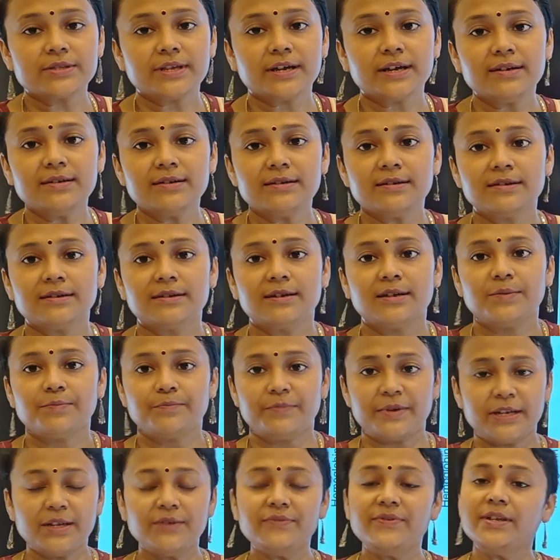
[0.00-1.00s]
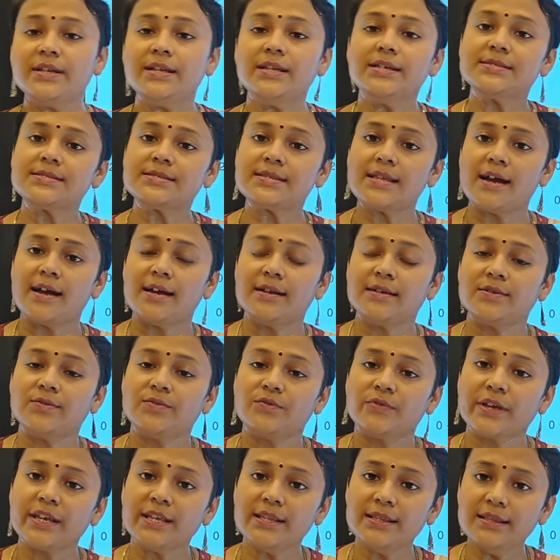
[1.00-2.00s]
that? Benefit is that
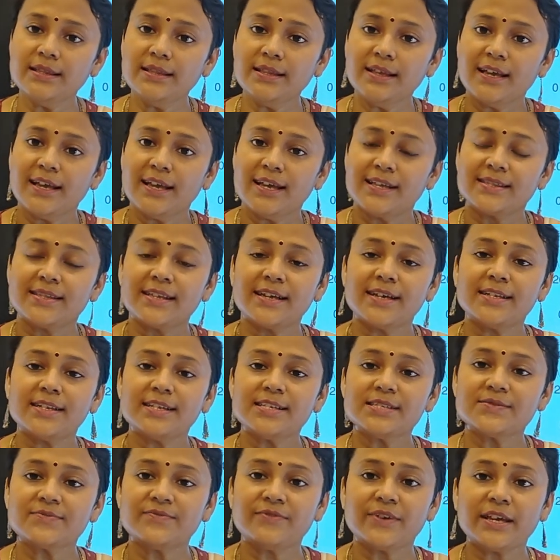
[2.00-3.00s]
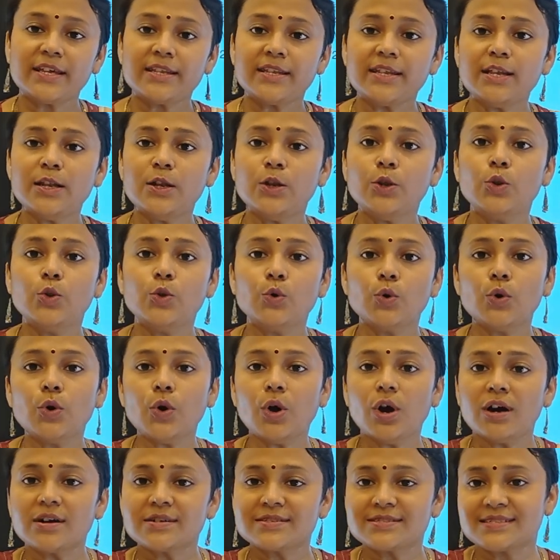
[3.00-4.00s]
when there is very low
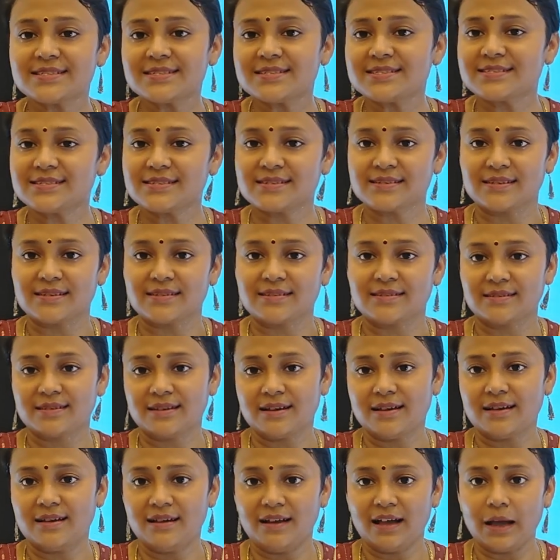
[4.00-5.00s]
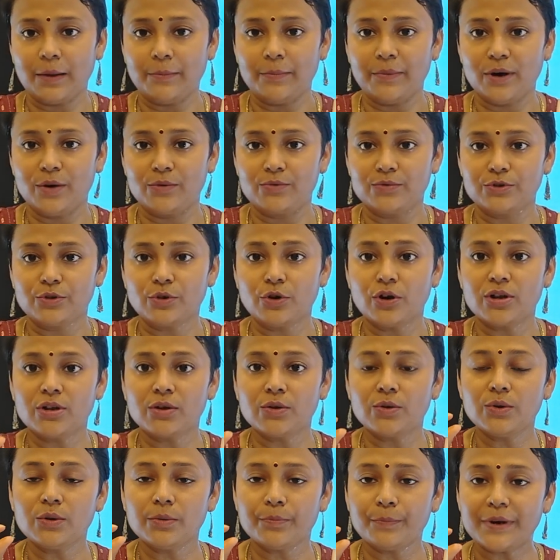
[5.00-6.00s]
oxygen amount
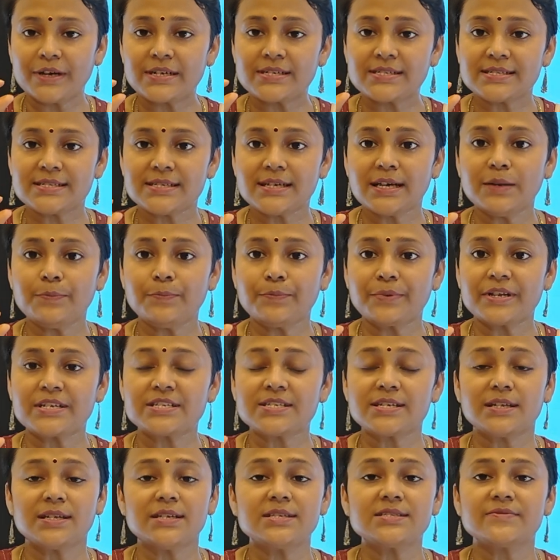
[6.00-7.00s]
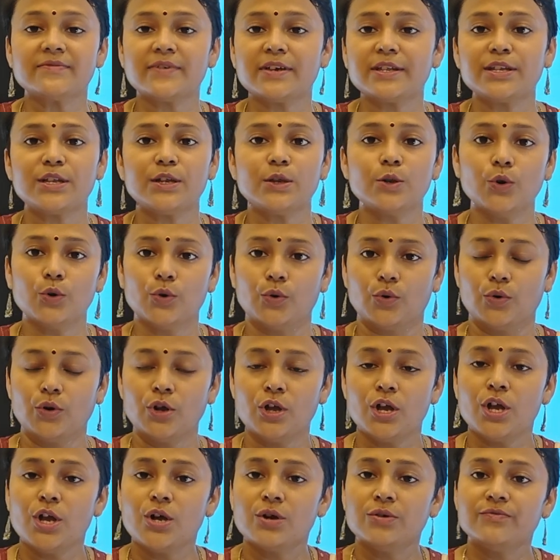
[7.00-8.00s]
or partial pressure is very low,
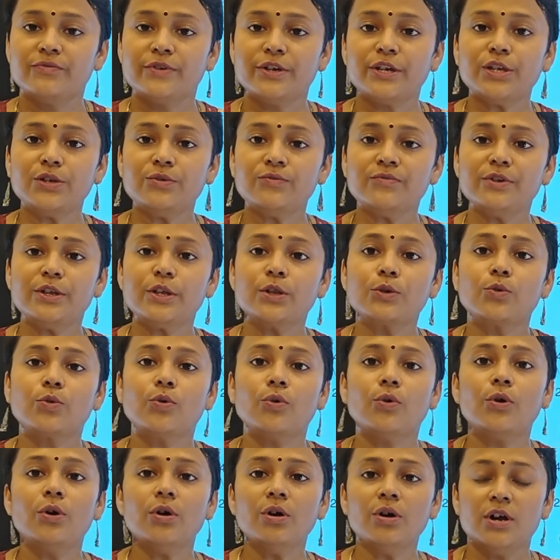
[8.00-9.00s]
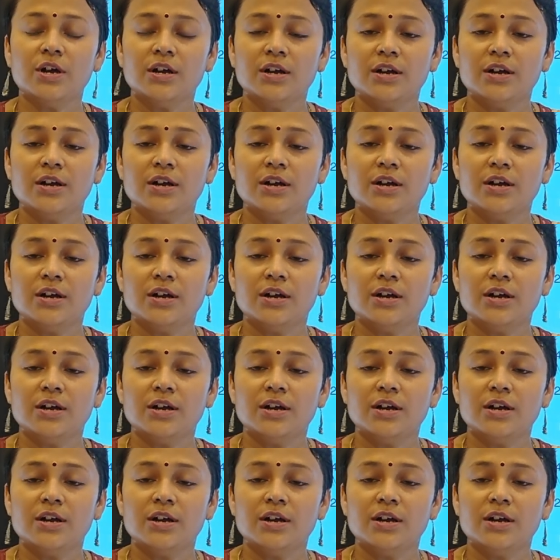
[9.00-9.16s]
when will go